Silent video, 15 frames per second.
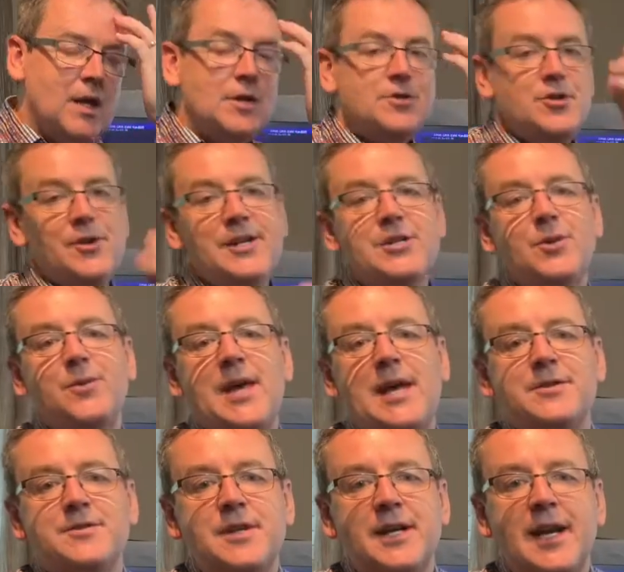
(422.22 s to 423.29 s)
During
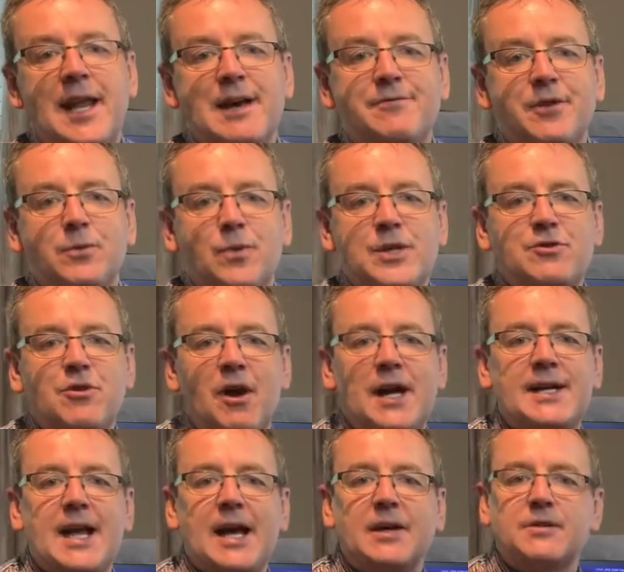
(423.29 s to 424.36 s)
2011, we
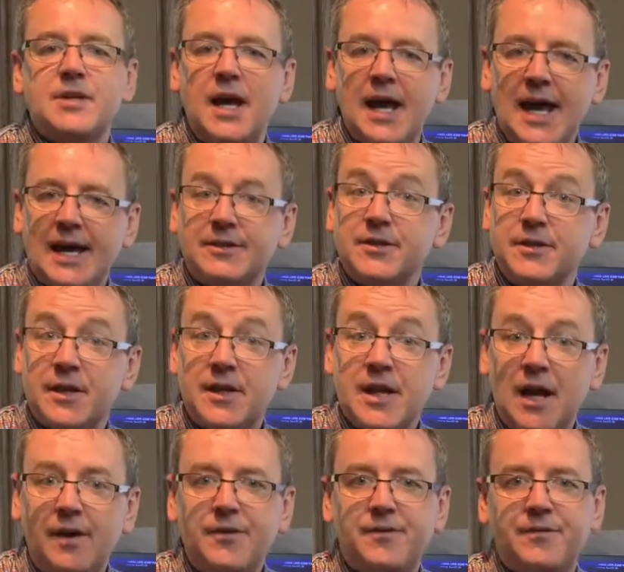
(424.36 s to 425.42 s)
tried out our hand at
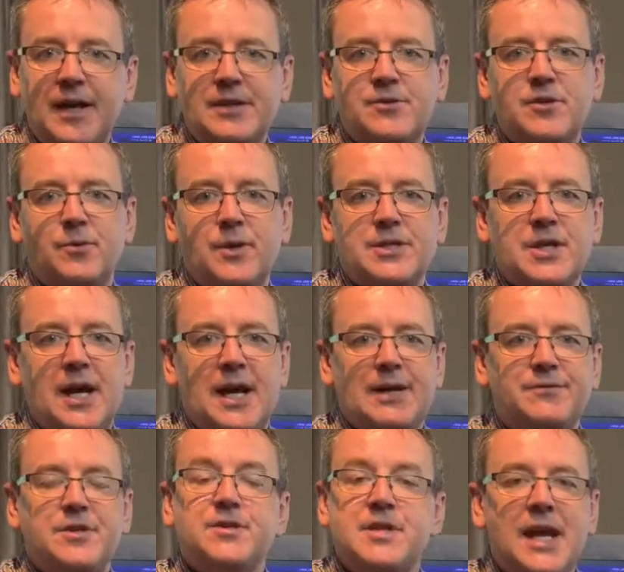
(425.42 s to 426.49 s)
another venture, which I have
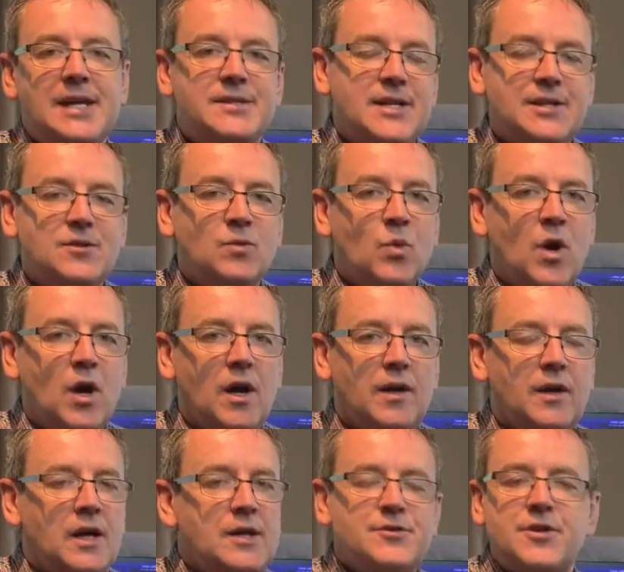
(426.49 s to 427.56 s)
to say didn't work.
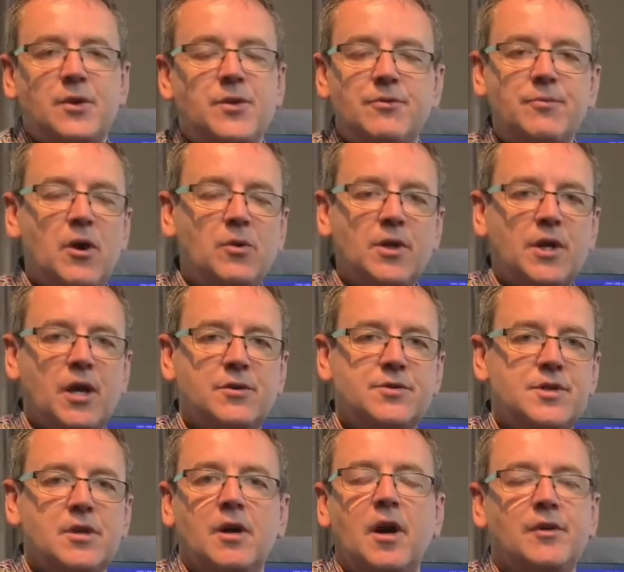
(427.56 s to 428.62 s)
So the roller
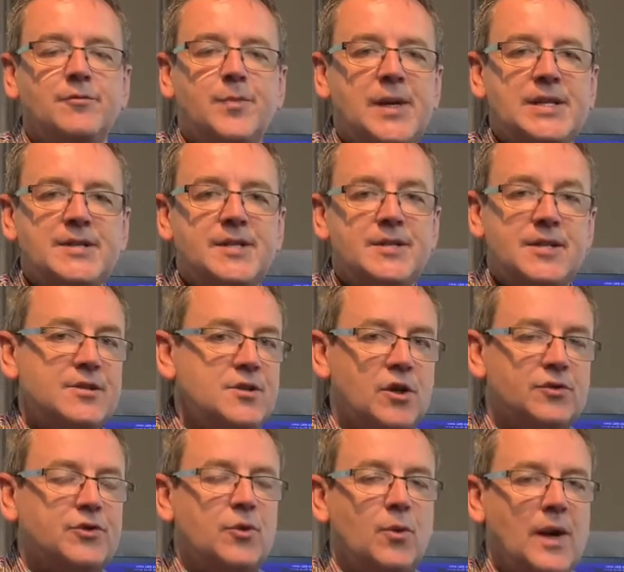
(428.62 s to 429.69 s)
coaster of business is
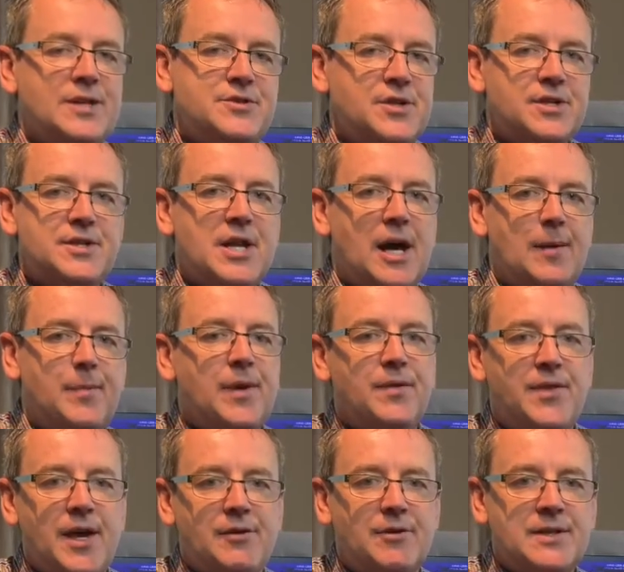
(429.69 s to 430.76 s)
not always just up,
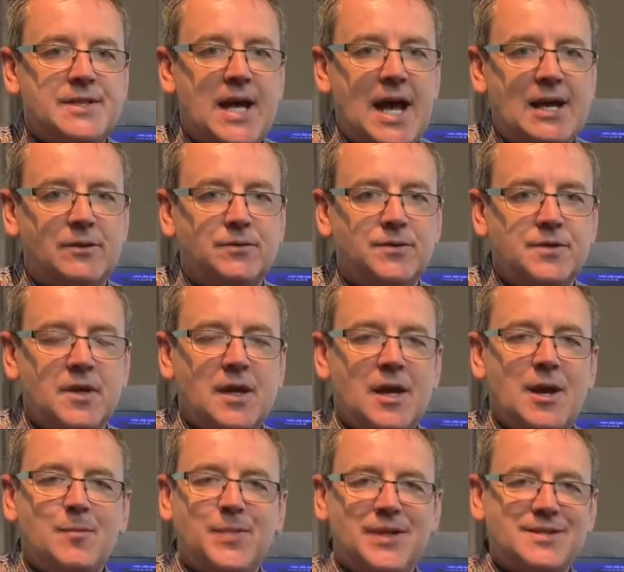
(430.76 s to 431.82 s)
there are downs.
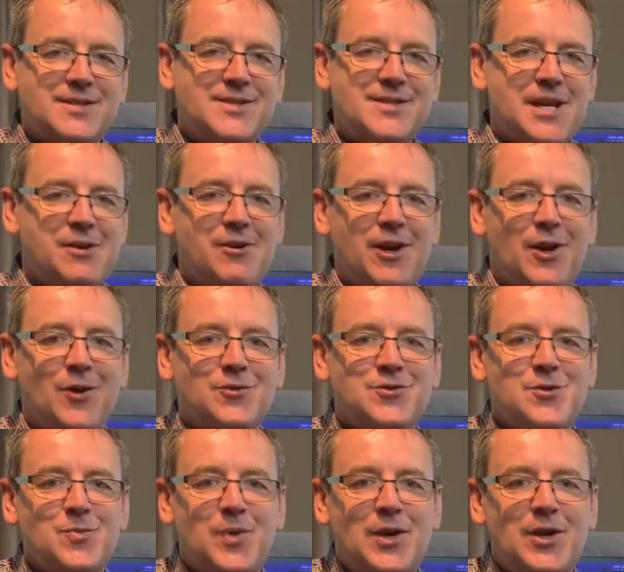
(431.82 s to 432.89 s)
But as a serial
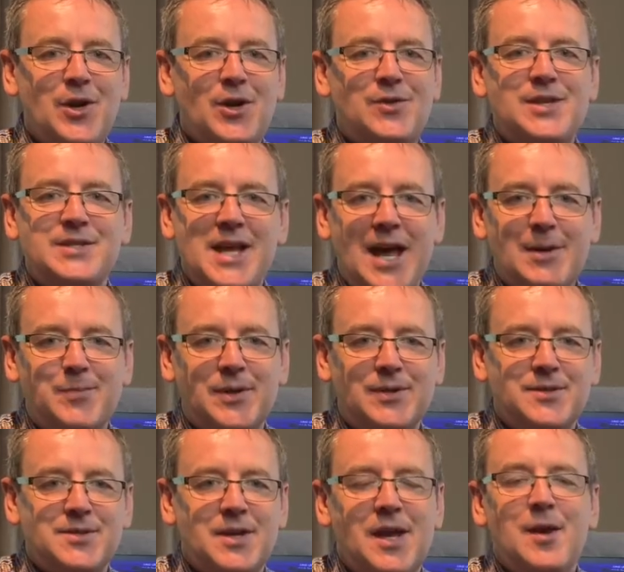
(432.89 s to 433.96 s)
entrepreneur, this
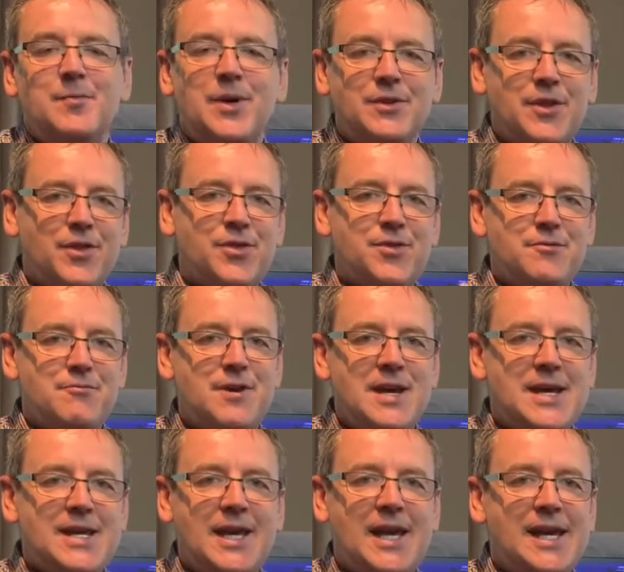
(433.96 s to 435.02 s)
happens. But the
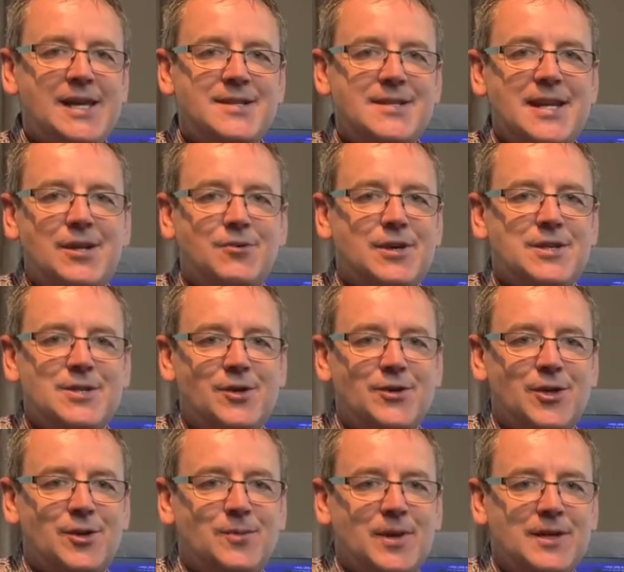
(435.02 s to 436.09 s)
3 key secret
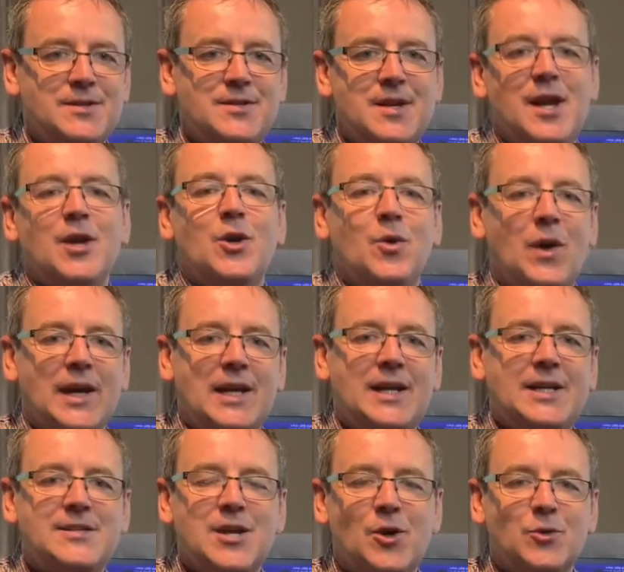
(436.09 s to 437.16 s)
documents quickly
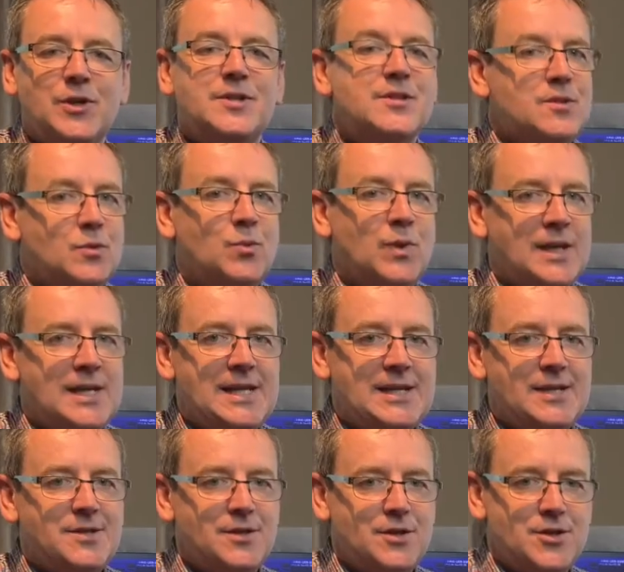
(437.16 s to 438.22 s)
told us that we
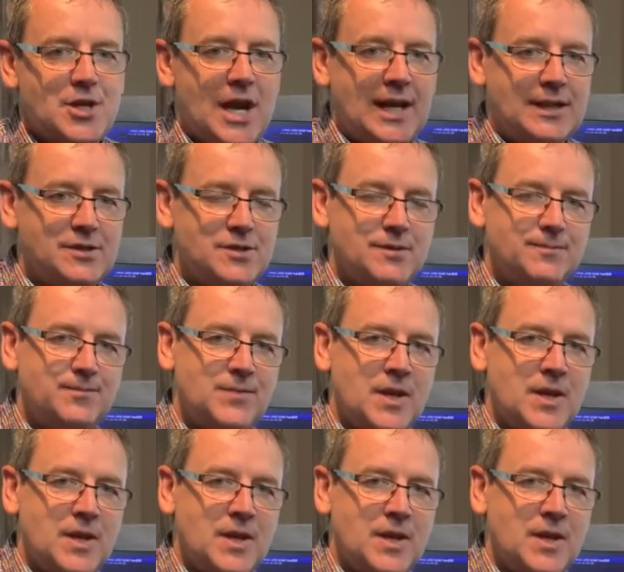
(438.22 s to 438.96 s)
needed to change.